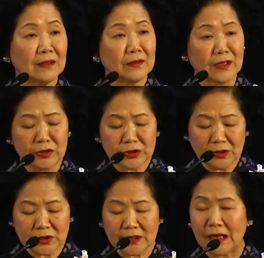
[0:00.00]
There is
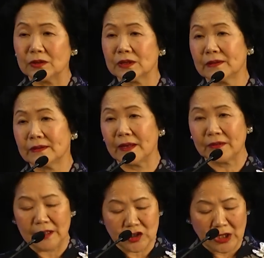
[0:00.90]
no doubt that
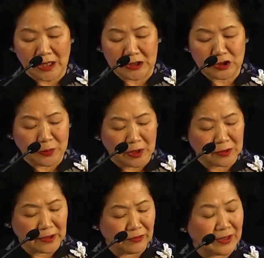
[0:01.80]
the Chinese
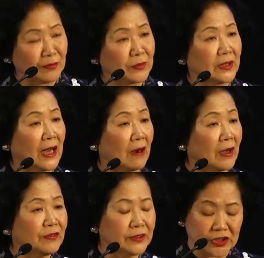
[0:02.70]
model of government,
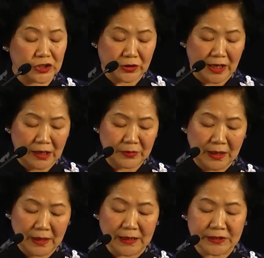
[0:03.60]
however described,
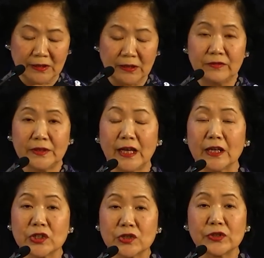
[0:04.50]
has delivered
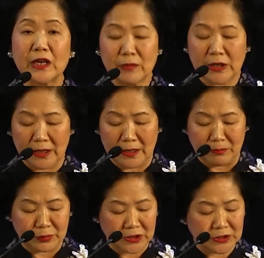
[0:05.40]
extremely
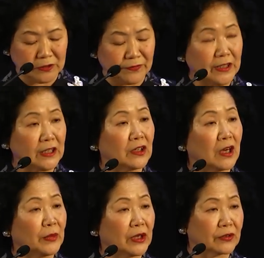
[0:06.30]
impressive
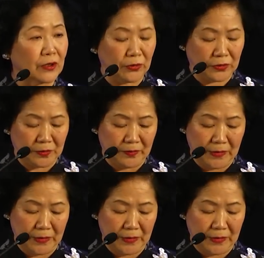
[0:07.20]
economic growth,